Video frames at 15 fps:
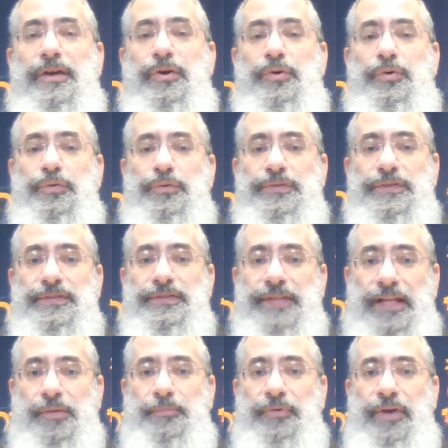who's
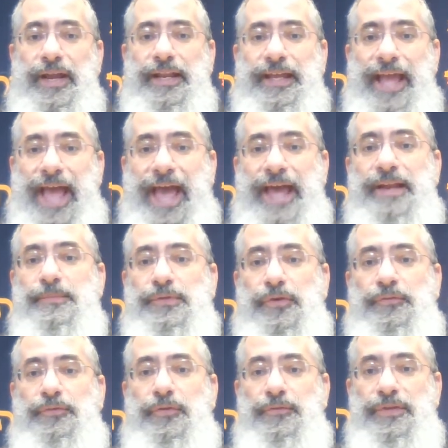celebrating Adam's
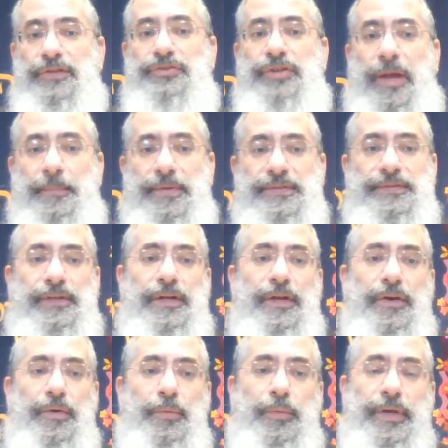ofruf this Shabbos,
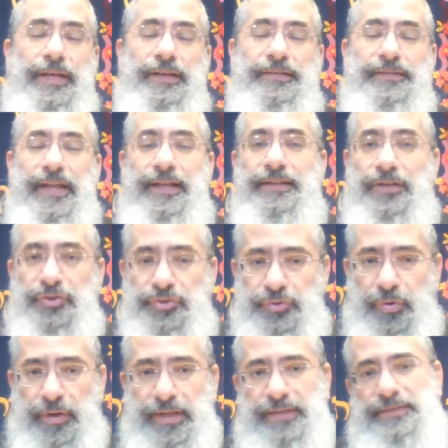we extend a
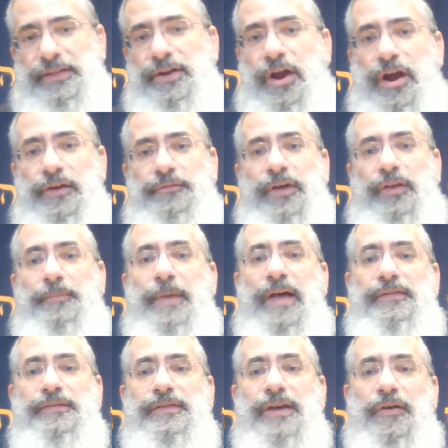joyous and heartfelt
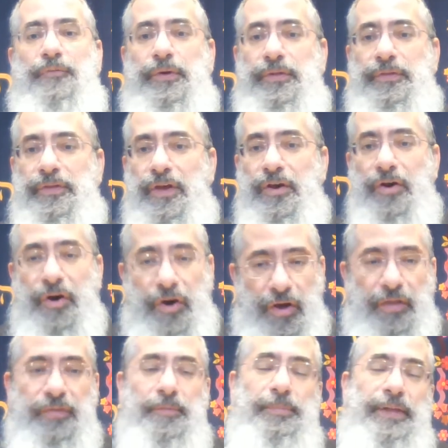Mazel Tov with
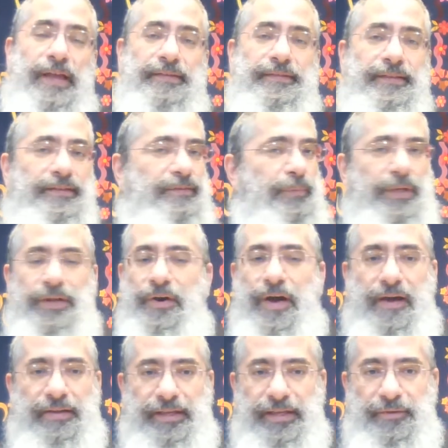all the blessings we know
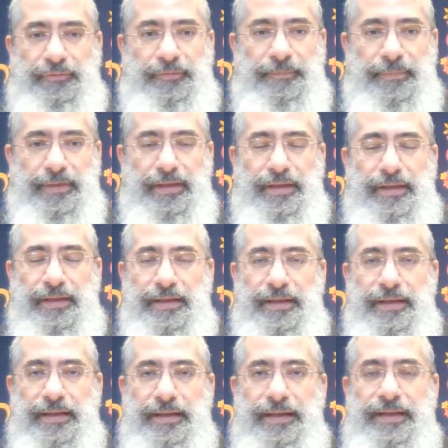how to give.
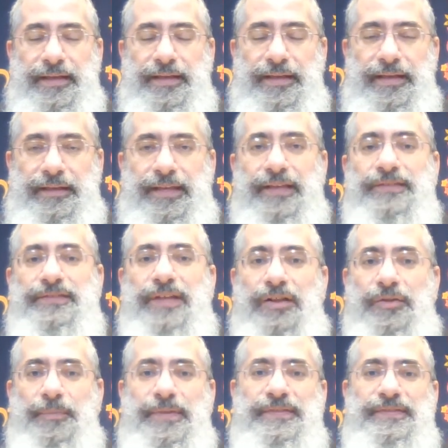King
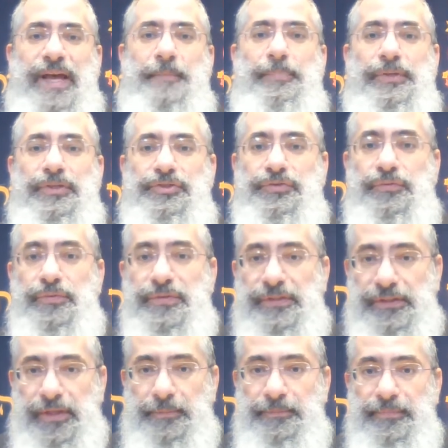Solomon's temple in
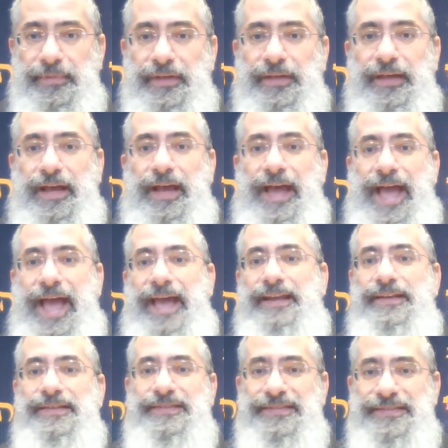Jerusalem uh,
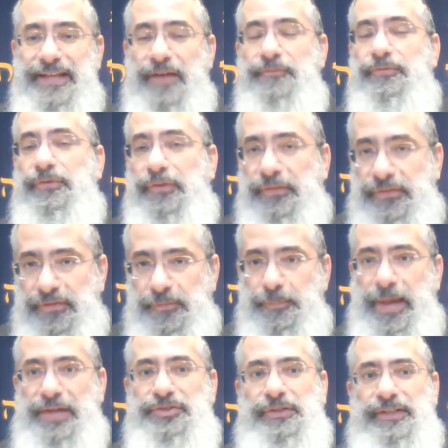had several
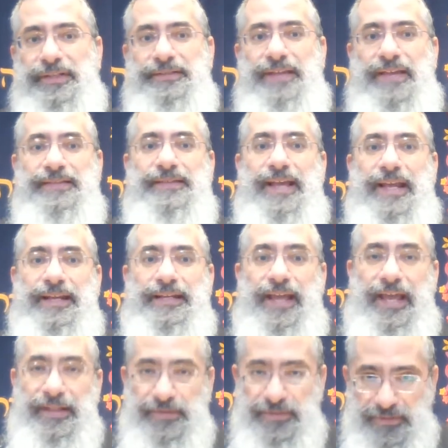specially designated
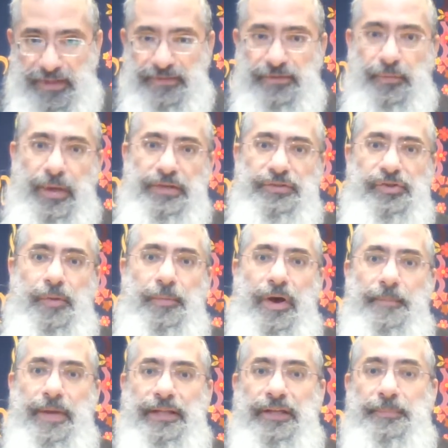gates. That's the way Shlomo
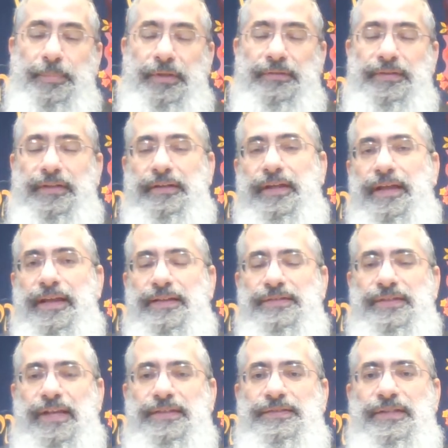HaMelech built it. It
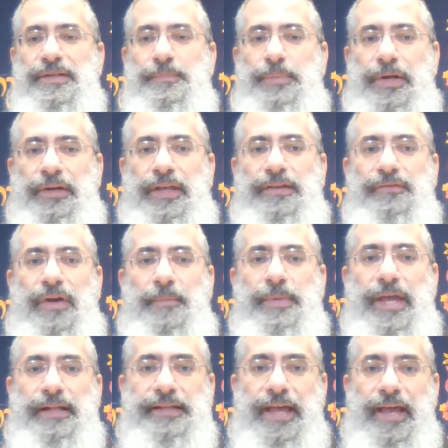says in Pirkei de Rabbi
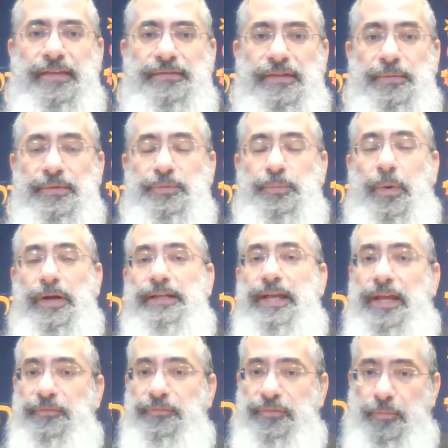Eliezer, there was one
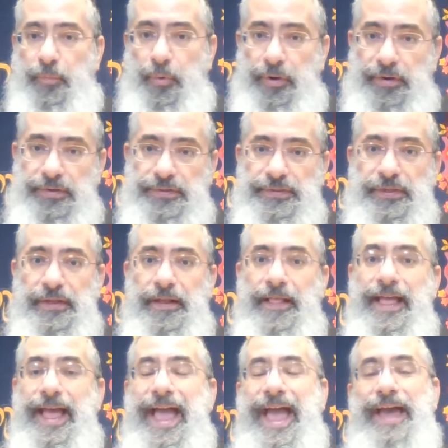gate for mourners
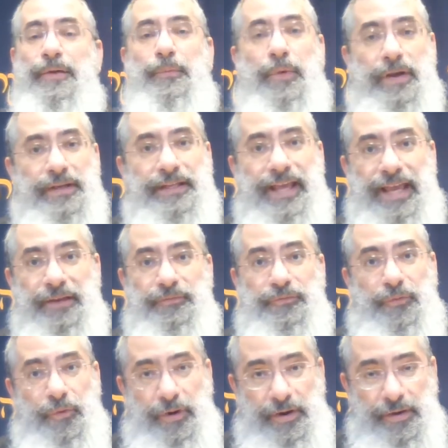and one gate
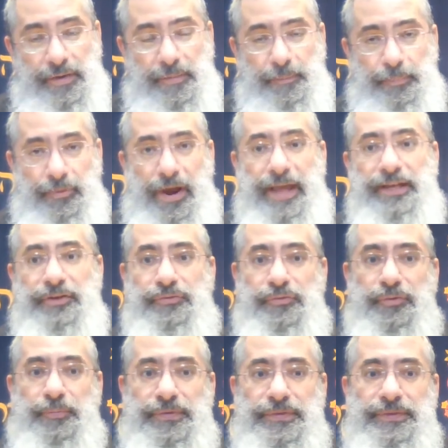for
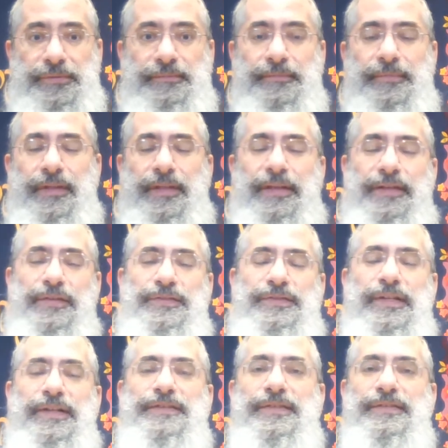bridegrooms
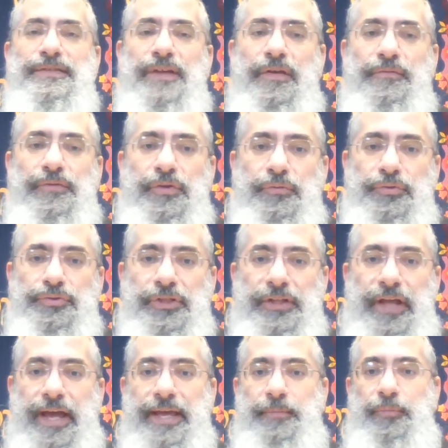citizens of
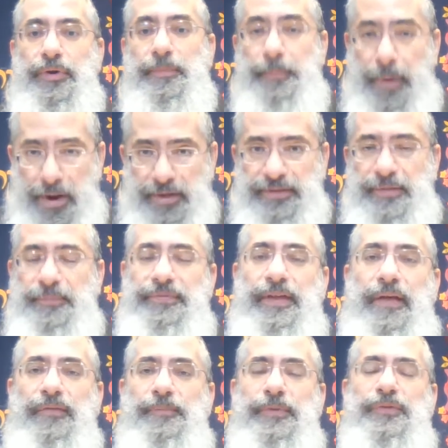Yerushalayim would park
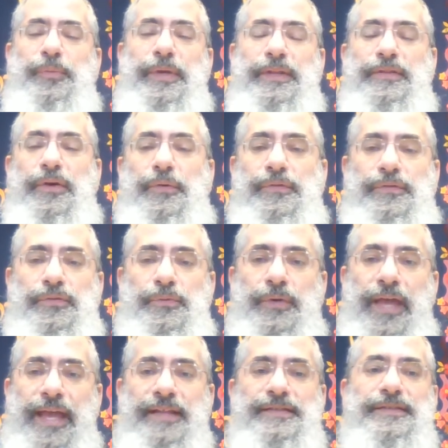themselves between those two
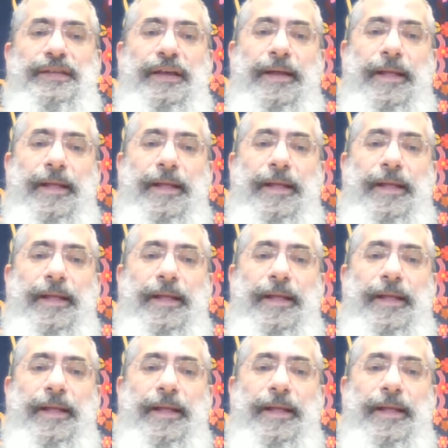gates,